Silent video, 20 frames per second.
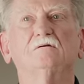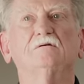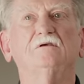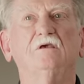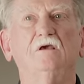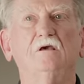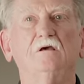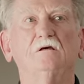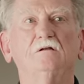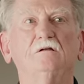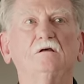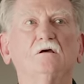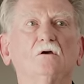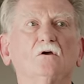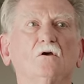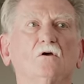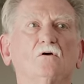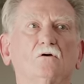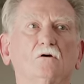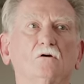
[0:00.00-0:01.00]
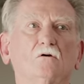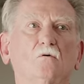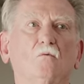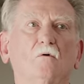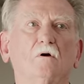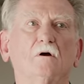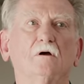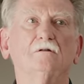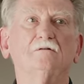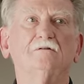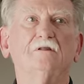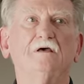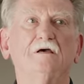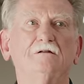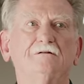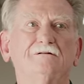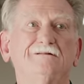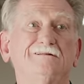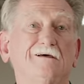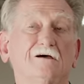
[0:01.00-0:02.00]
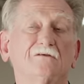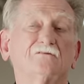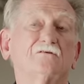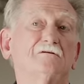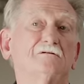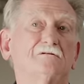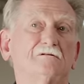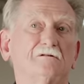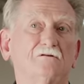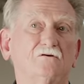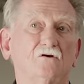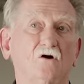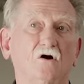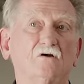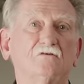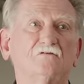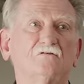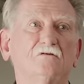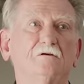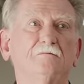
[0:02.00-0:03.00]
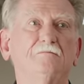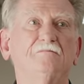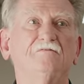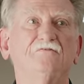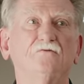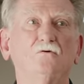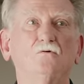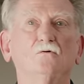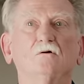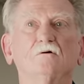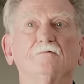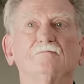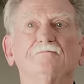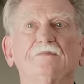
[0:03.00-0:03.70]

kid going to want that doesn't cost him fuel,